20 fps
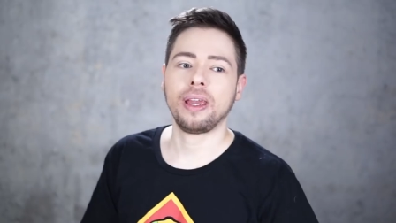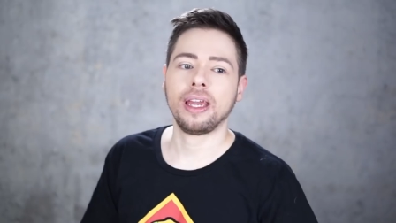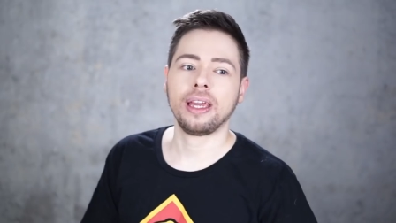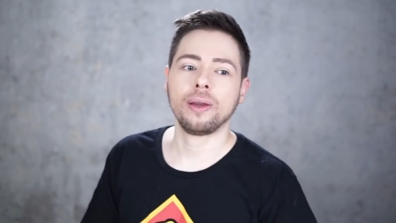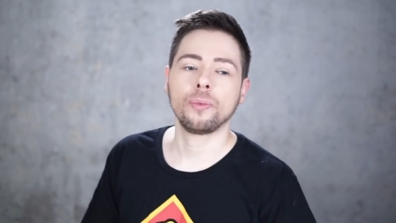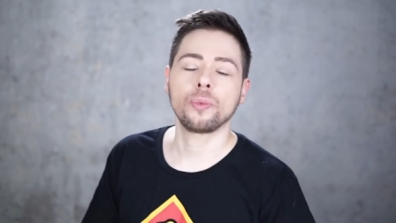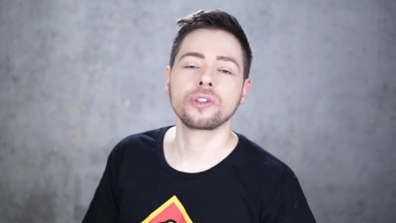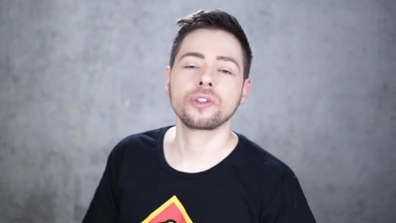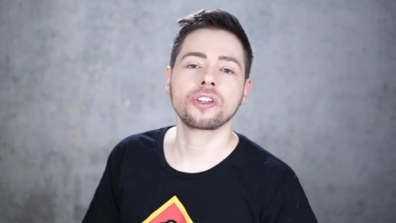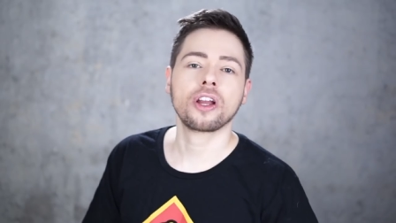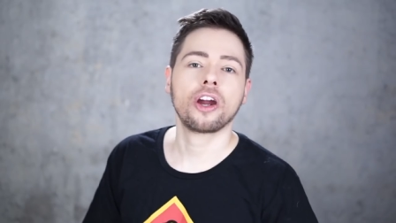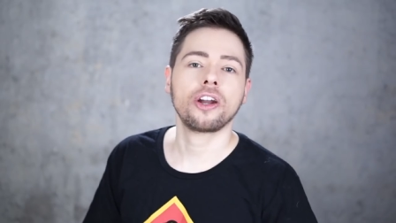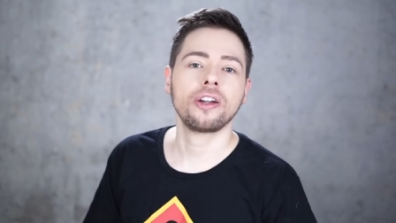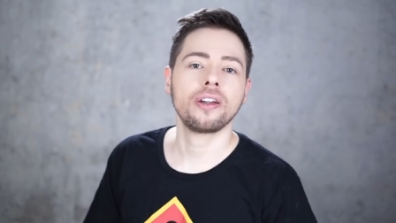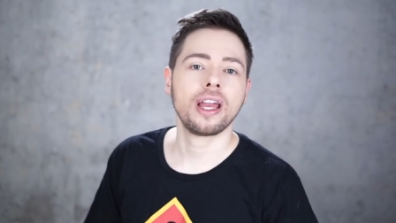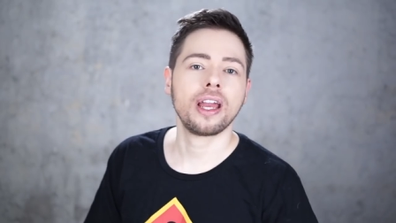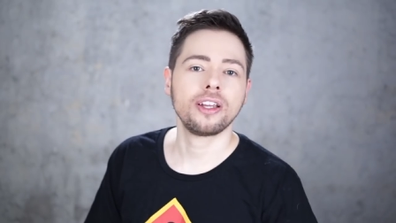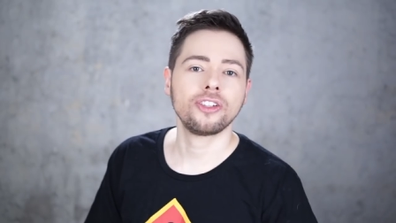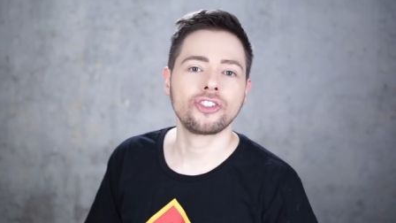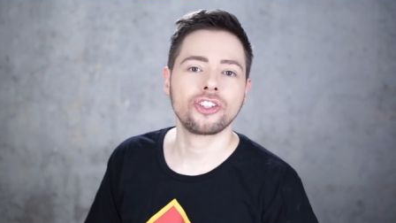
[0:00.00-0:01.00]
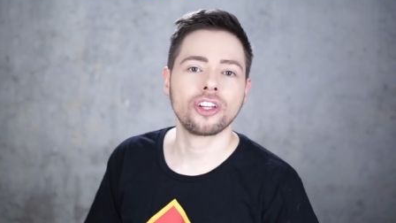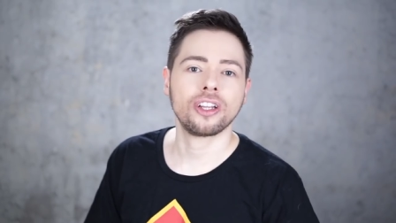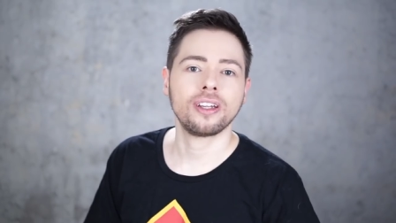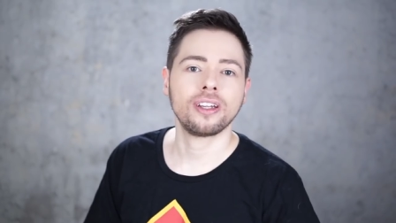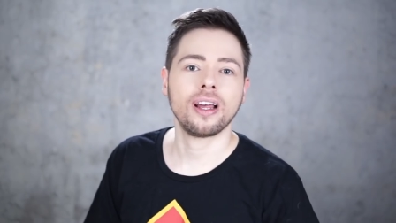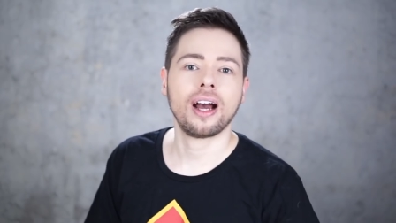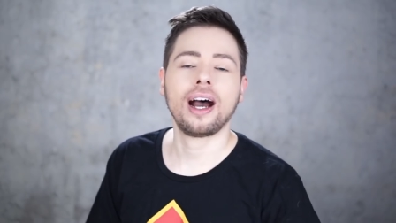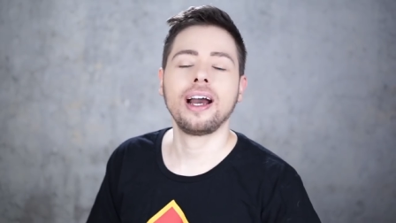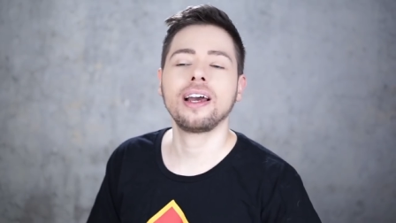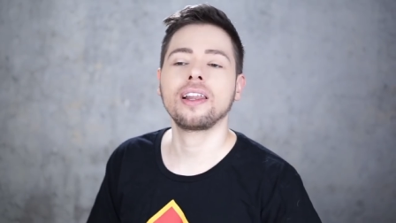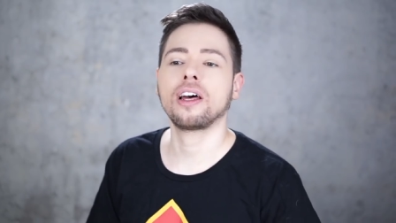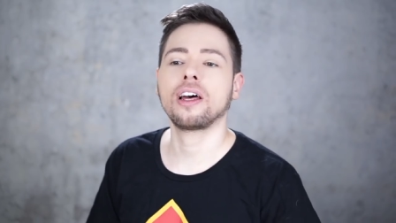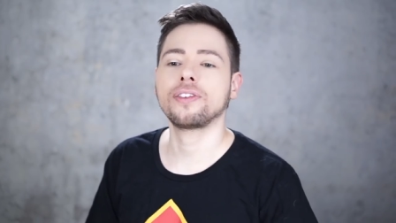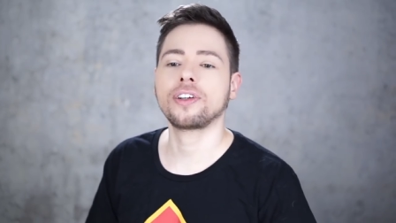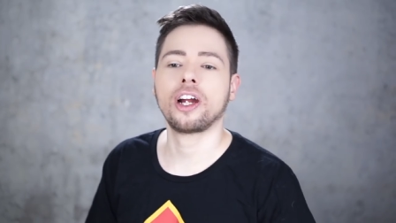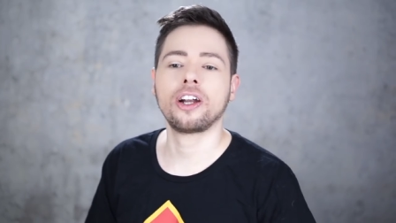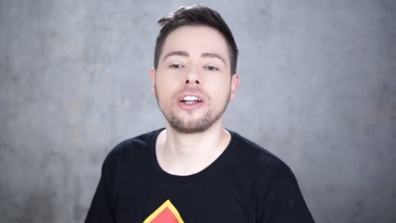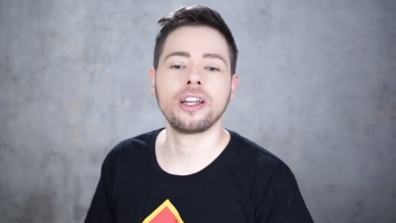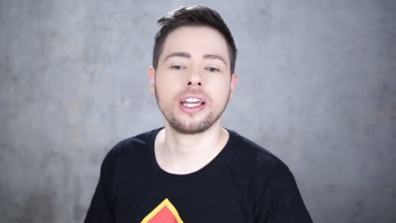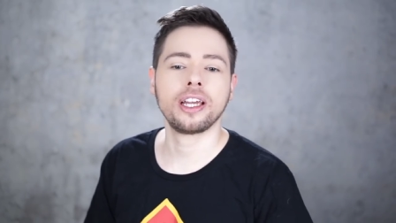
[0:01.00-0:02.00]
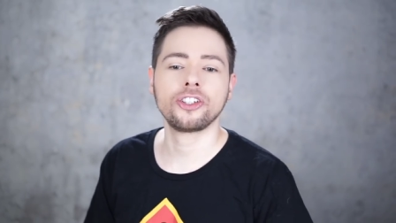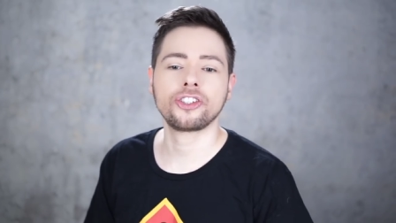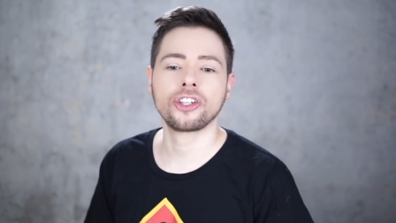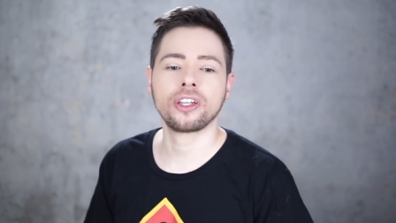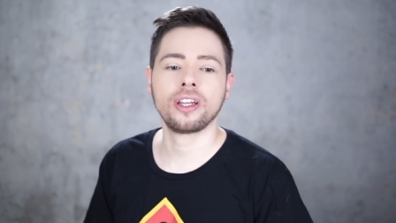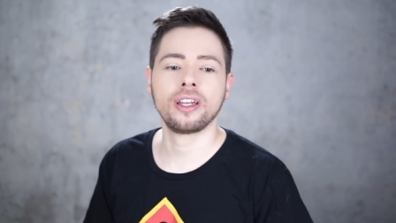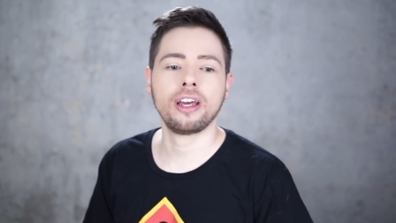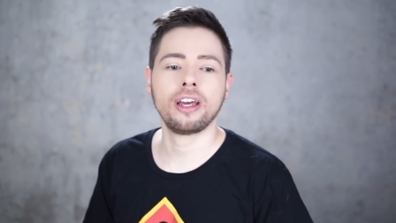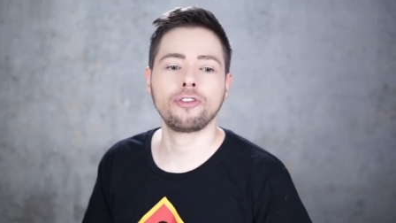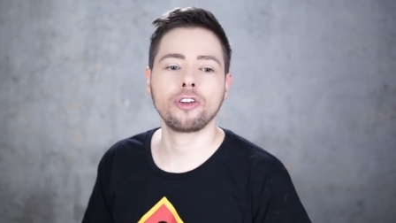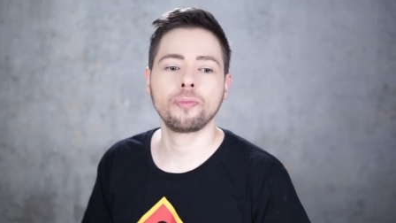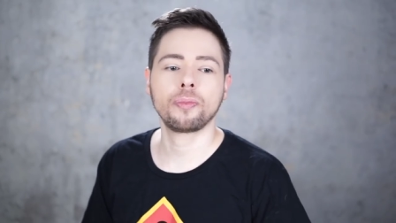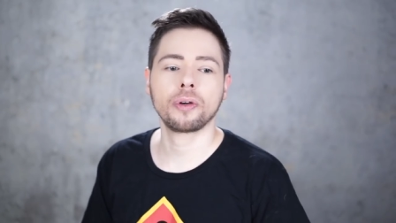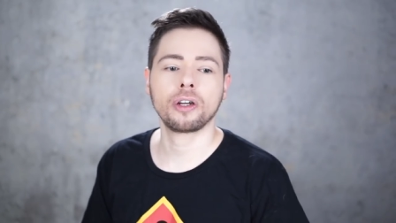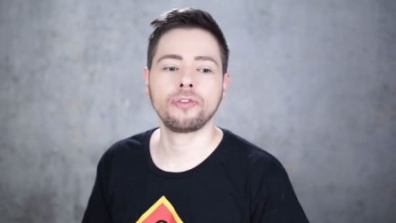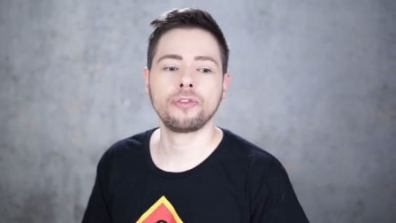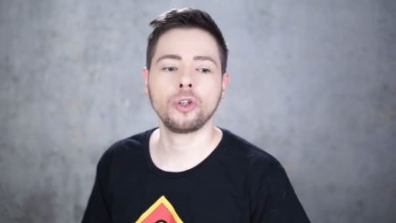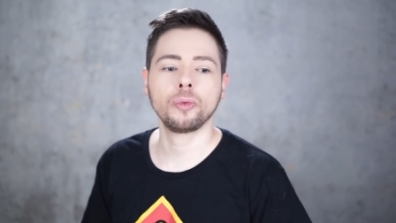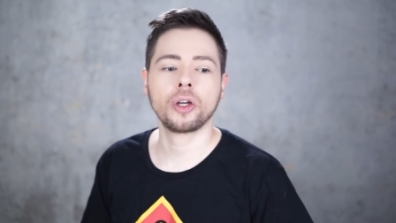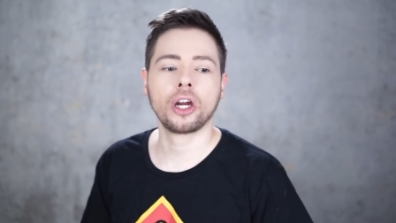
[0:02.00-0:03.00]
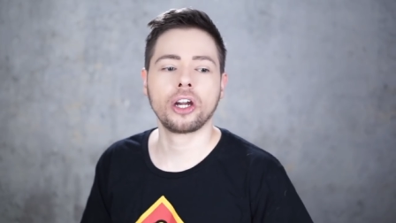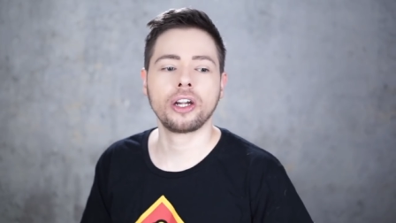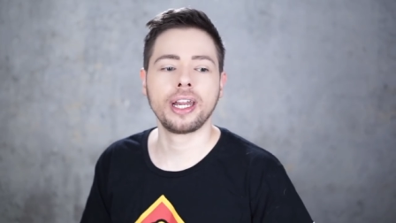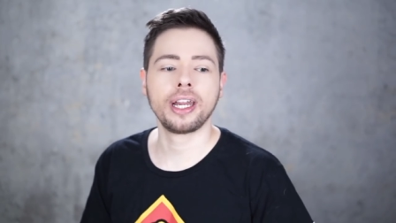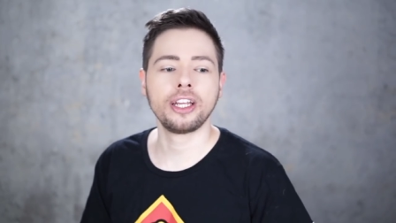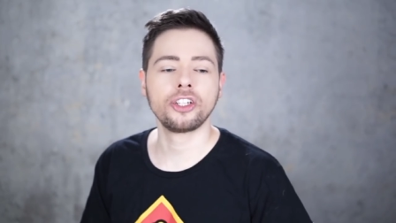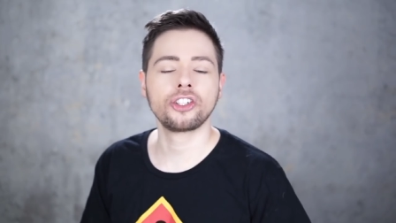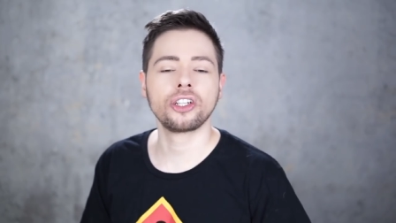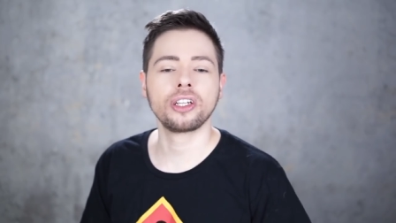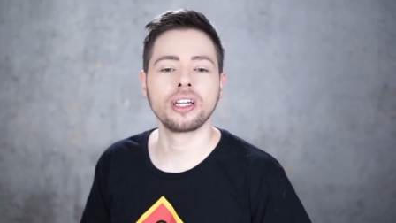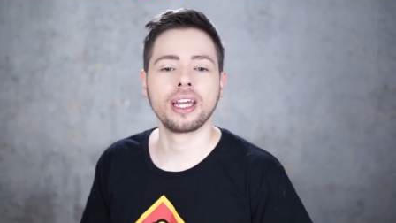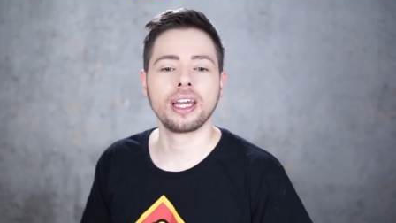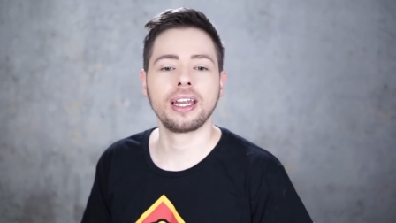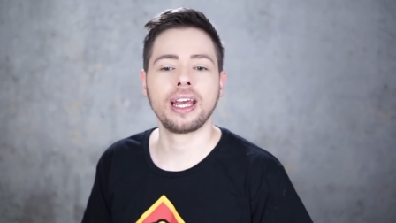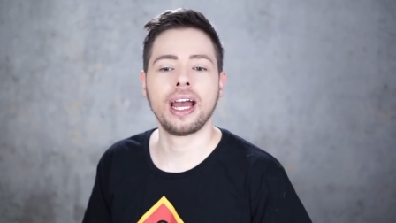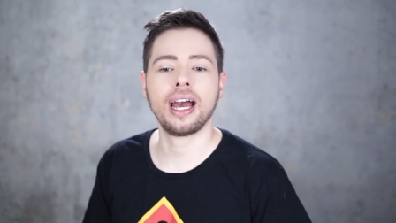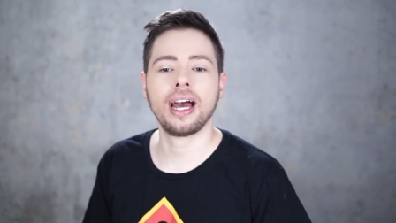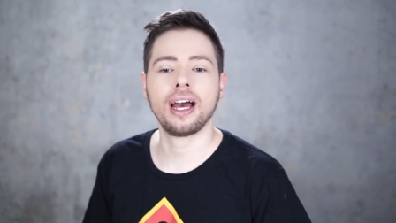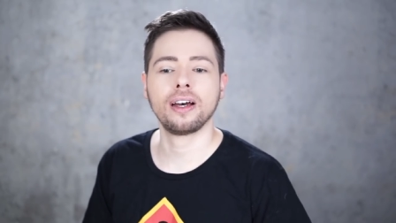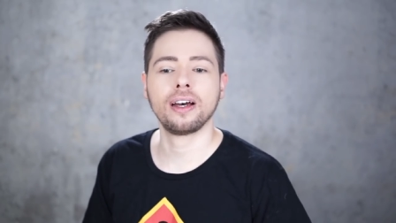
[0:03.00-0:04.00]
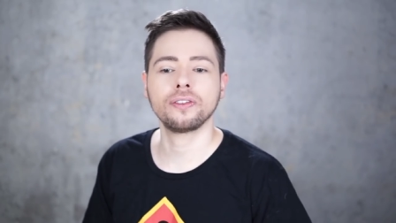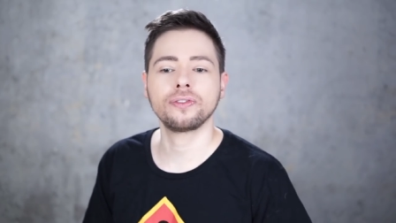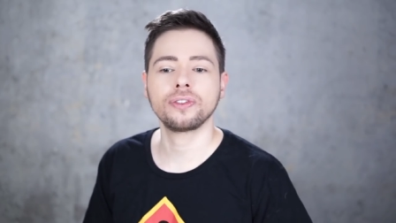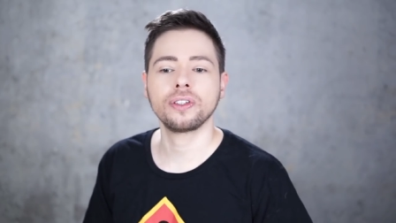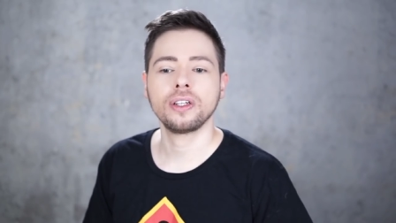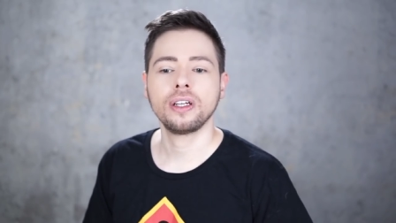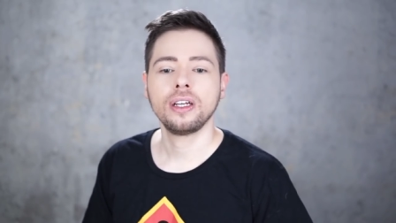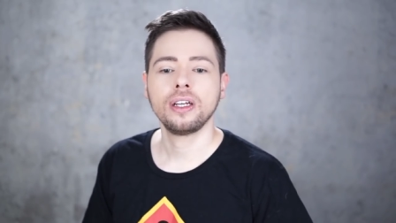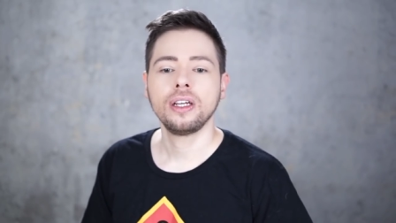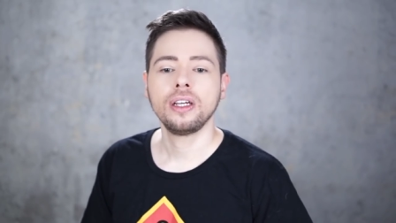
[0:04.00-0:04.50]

me was carnation i love carnation in every perfume carnation can have